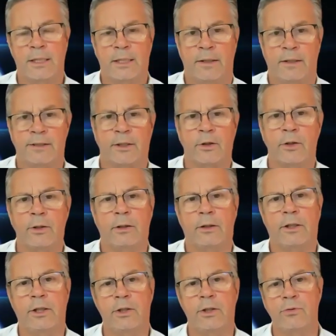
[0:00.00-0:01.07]
There's another
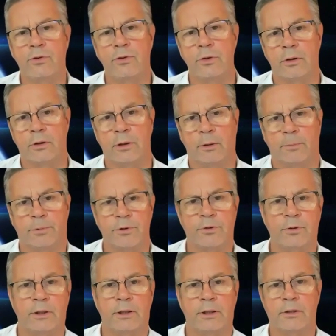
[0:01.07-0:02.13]
huge
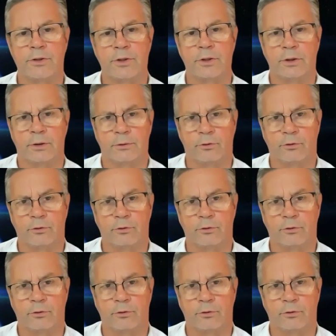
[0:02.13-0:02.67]
opportunity also